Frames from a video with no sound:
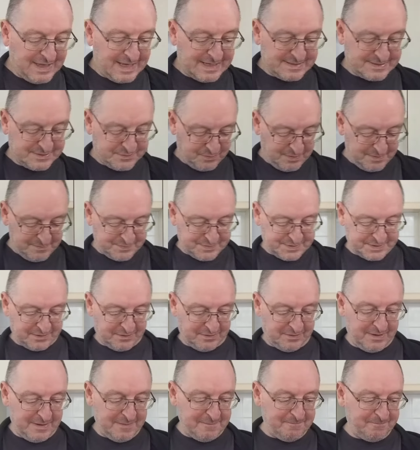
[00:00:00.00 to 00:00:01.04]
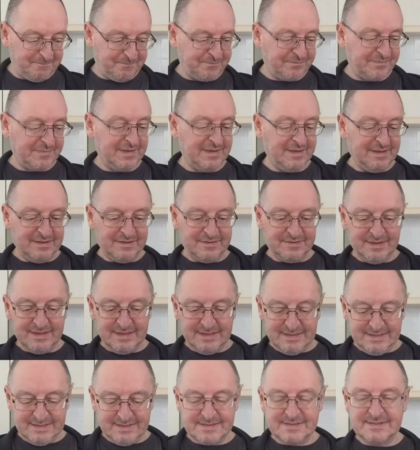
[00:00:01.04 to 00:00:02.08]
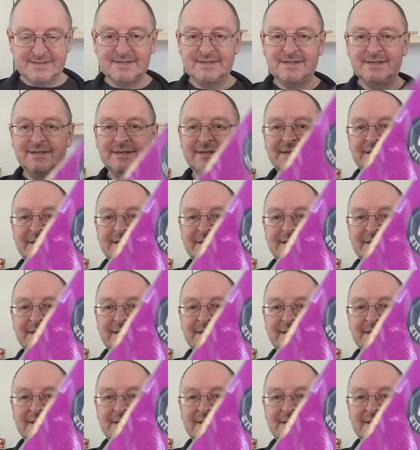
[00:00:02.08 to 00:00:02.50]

the Asda website these